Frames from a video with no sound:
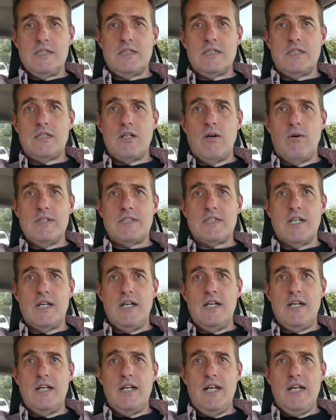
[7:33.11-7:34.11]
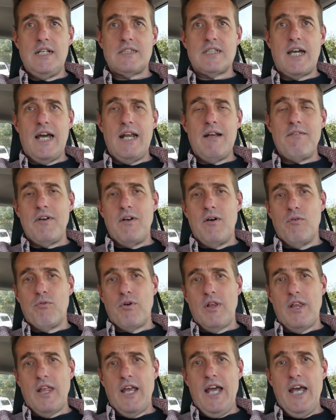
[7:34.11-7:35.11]
So it's kind of an
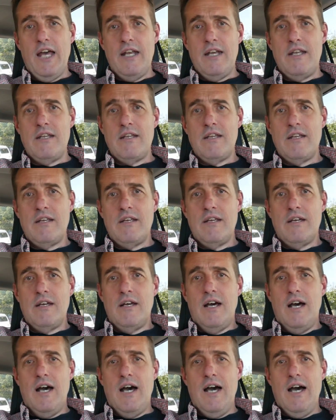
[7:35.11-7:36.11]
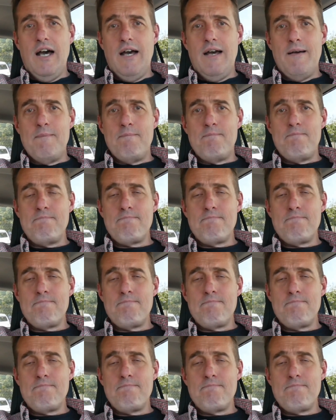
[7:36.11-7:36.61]
overland RV